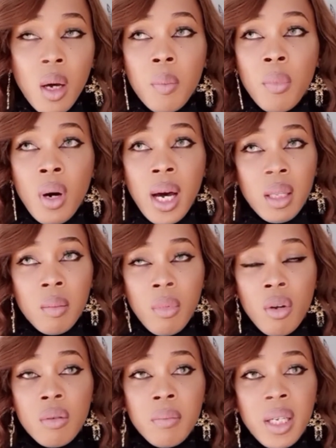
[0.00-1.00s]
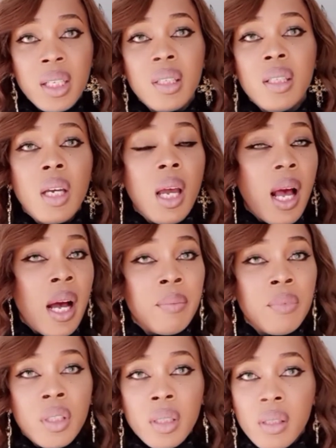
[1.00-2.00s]
But at the moment, I'm
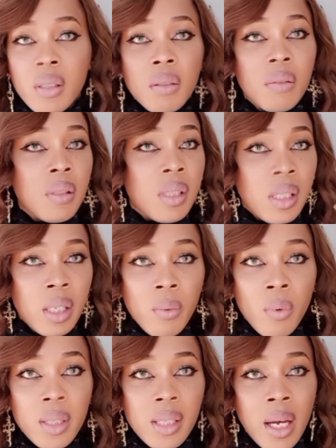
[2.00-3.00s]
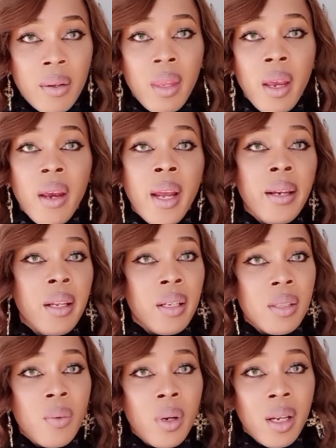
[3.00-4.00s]
just seeing what's out there, and it
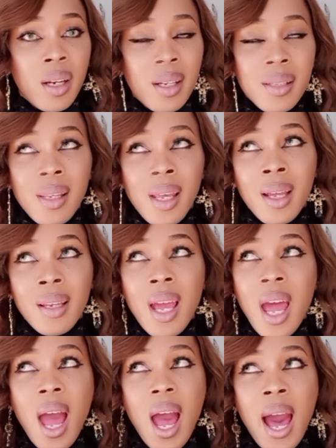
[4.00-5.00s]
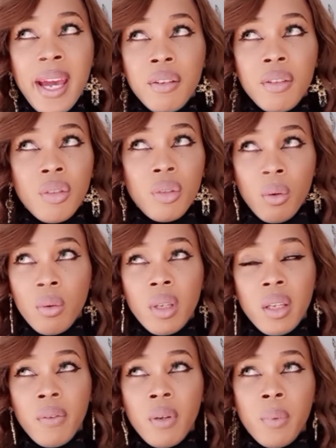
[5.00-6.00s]
is what it is. And I don't
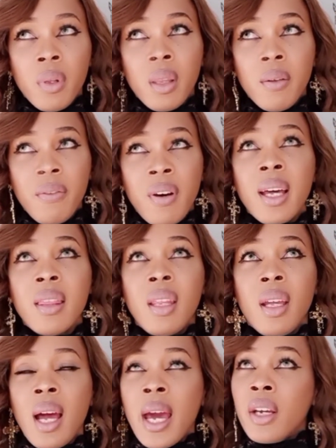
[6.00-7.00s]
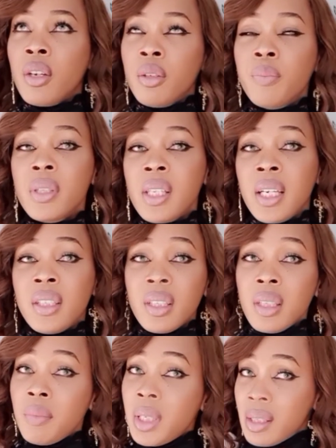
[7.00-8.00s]
give up on the fact that I could
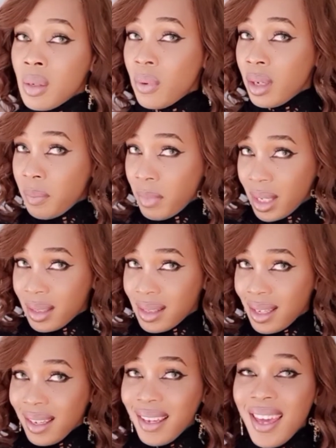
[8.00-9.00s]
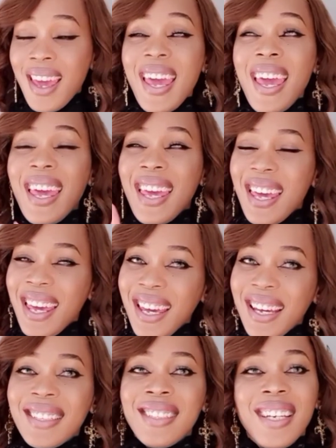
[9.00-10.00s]
potentially meet someone amazing,
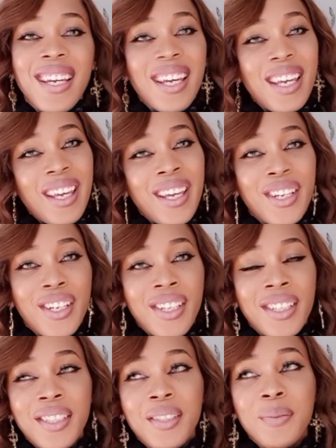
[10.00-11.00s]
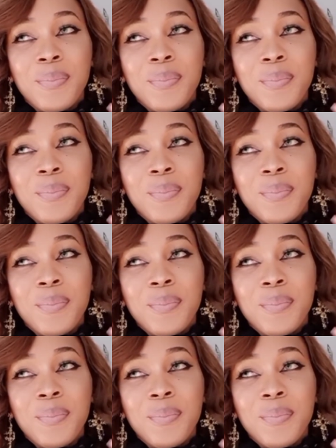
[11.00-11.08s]
and it could